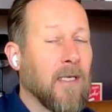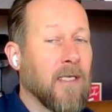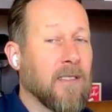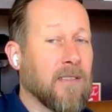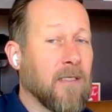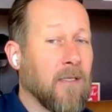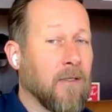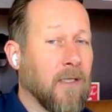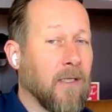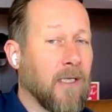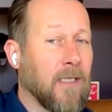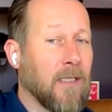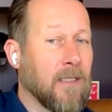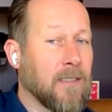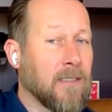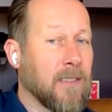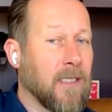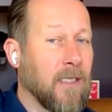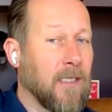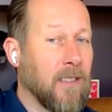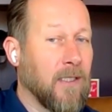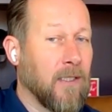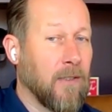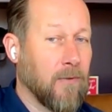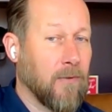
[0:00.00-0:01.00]
it's going to
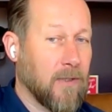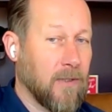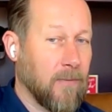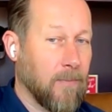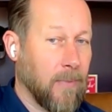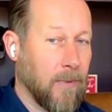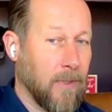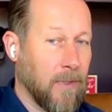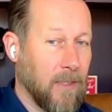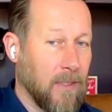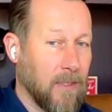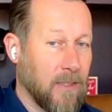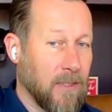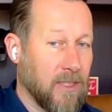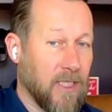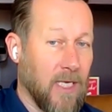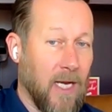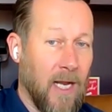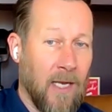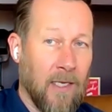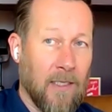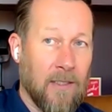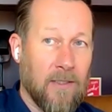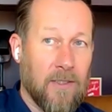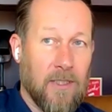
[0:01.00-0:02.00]
continue to be
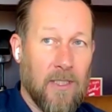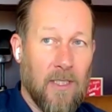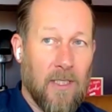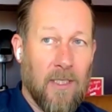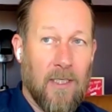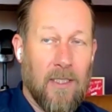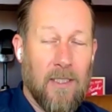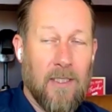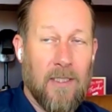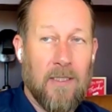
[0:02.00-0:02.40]
challenging.